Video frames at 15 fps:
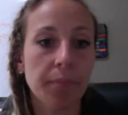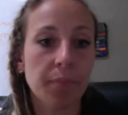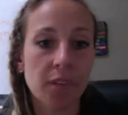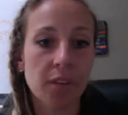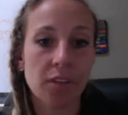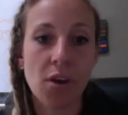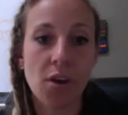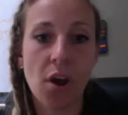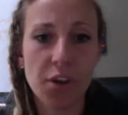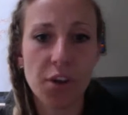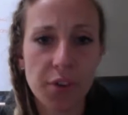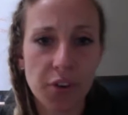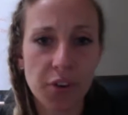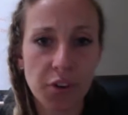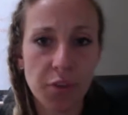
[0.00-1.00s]
so are you
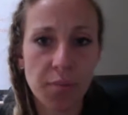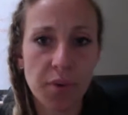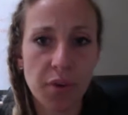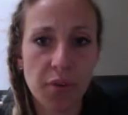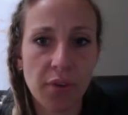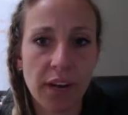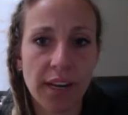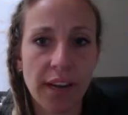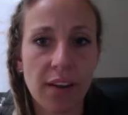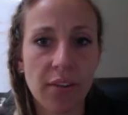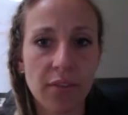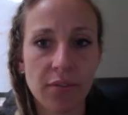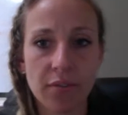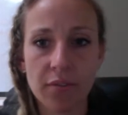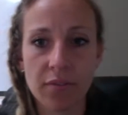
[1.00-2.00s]
on your computer right now?
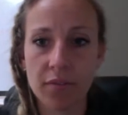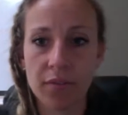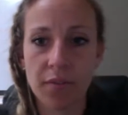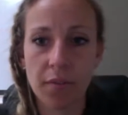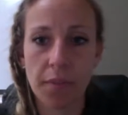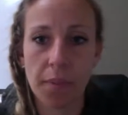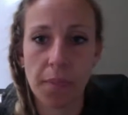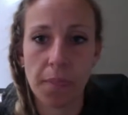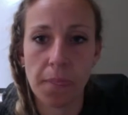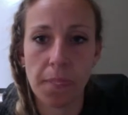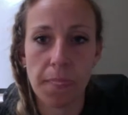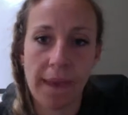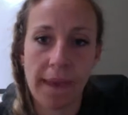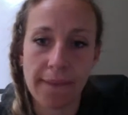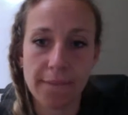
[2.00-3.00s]

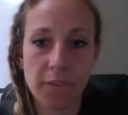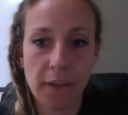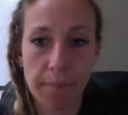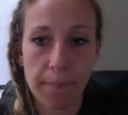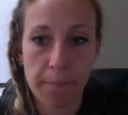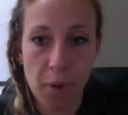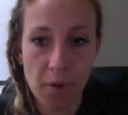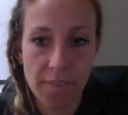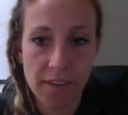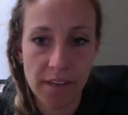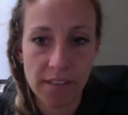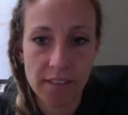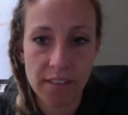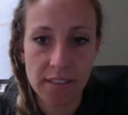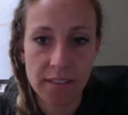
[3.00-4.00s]
Yeah, perfect.